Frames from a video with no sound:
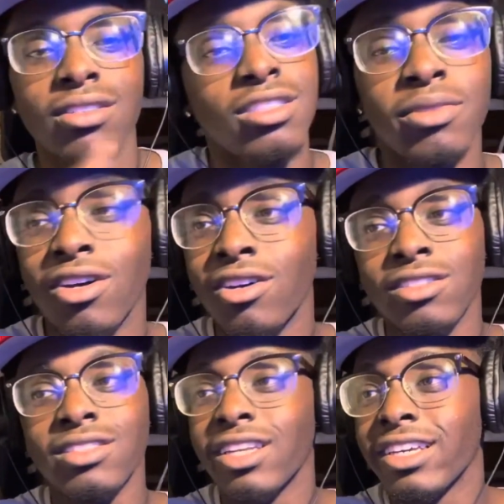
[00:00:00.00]
To be
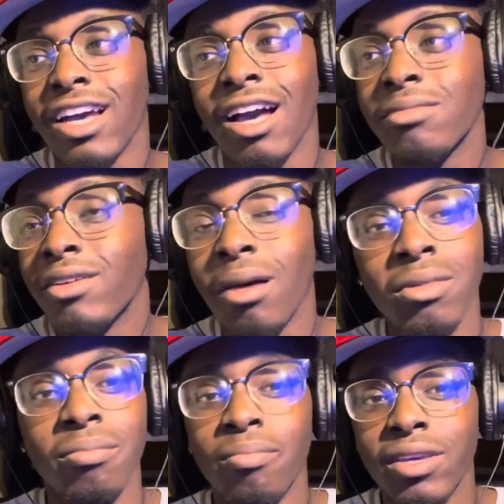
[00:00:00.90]
honest, like I'm a I'm
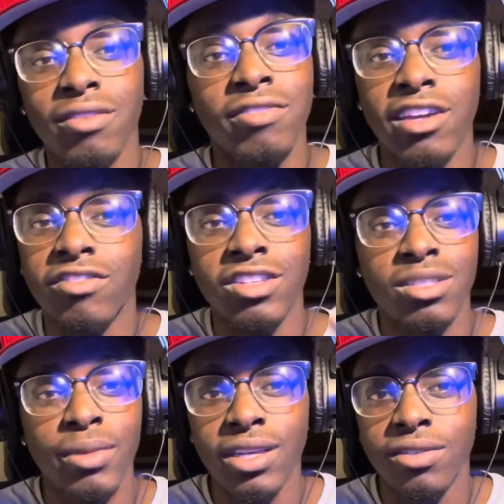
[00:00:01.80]
a big fan of this
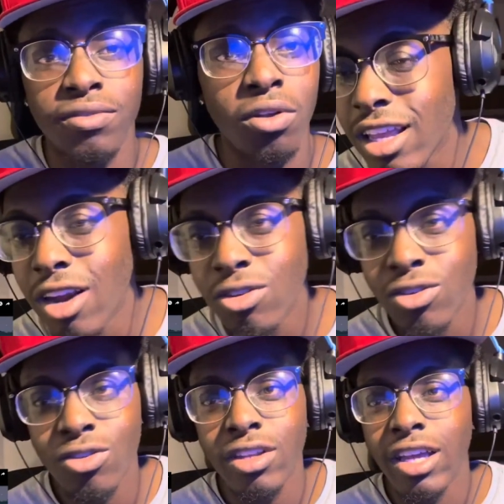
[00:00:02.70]
man's flow. I don't
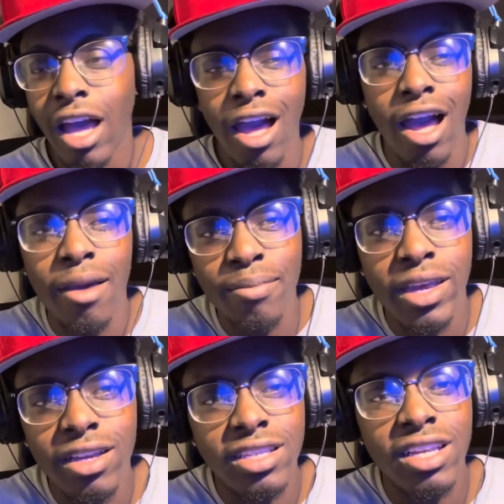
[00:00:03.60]
know, like I, I
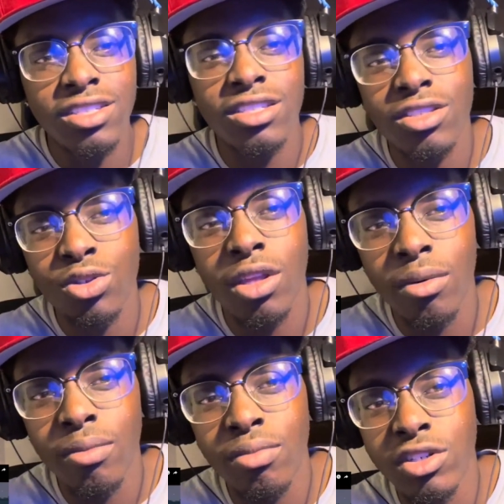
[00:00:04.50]
pay attention to
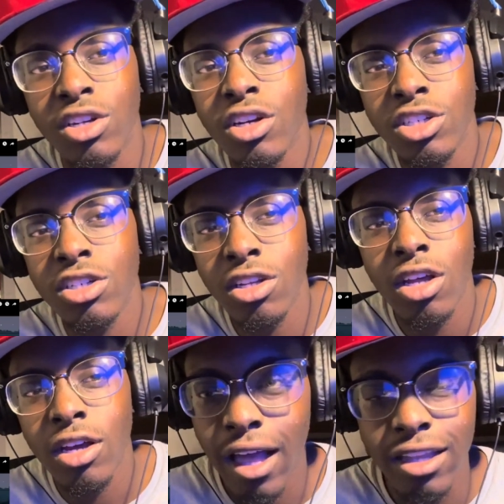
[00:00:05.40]
the production a
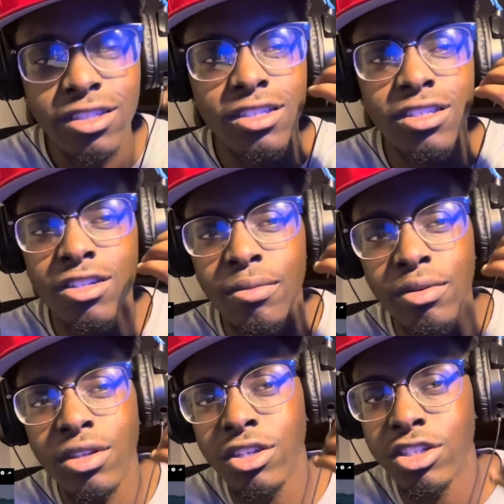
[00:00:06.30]
lot. I listen to the
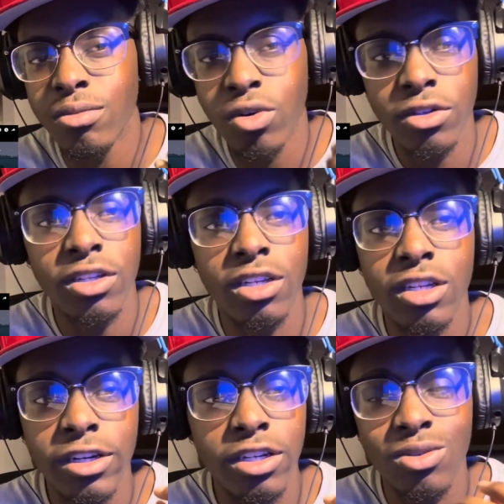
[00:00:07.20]
production more than the
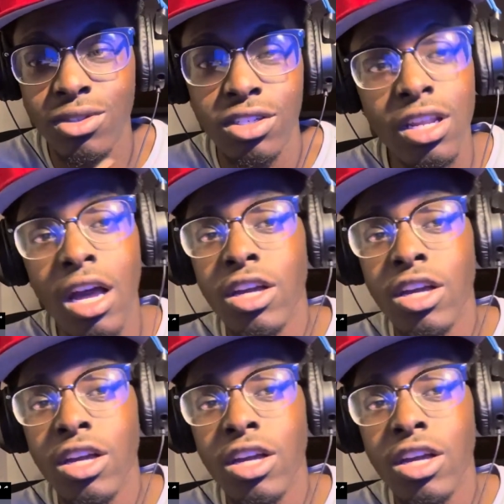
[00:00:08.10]
lyrics, which is not